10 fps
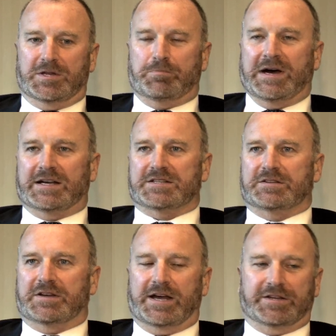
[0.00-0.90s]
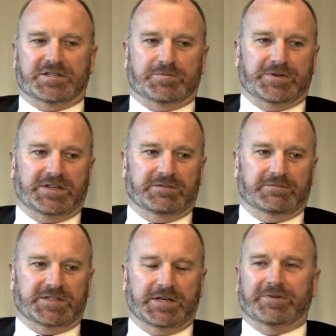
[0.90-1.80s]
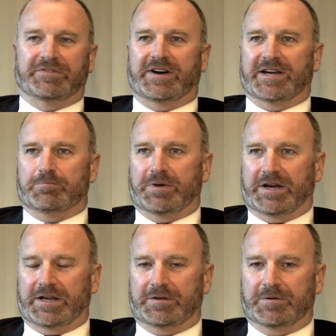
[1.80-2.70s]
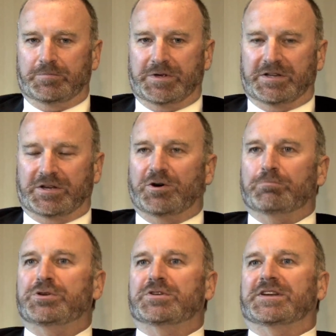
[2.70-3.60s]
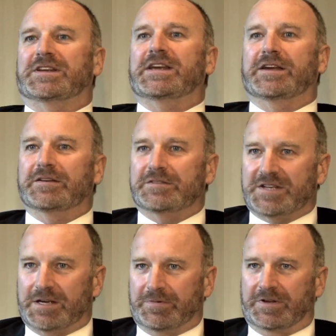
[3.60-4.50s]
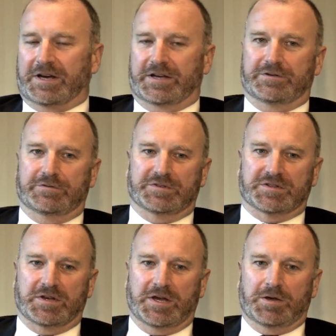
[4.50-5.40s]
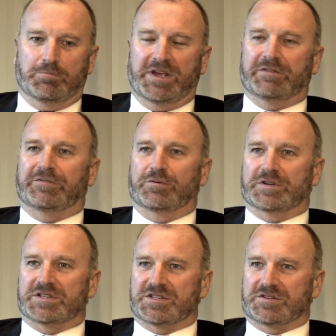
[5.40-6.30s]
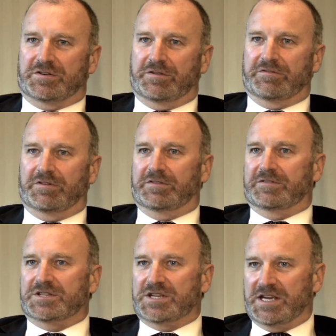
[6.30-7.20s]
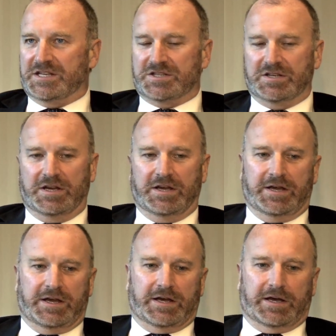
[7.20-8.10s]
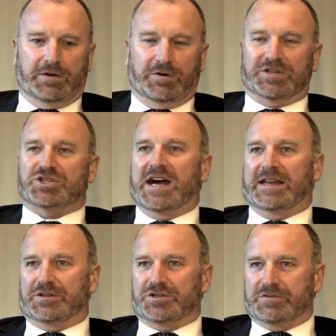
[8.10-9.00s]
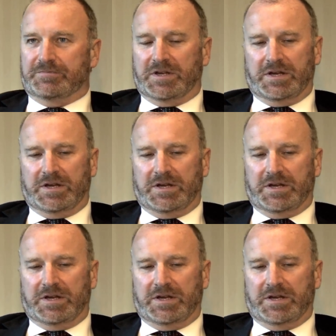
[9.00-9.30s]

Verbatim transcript: in the past, the hacker's been typified by being the computer geek type of guy whose main focus is on the thrill of the chase uh, or the challenge.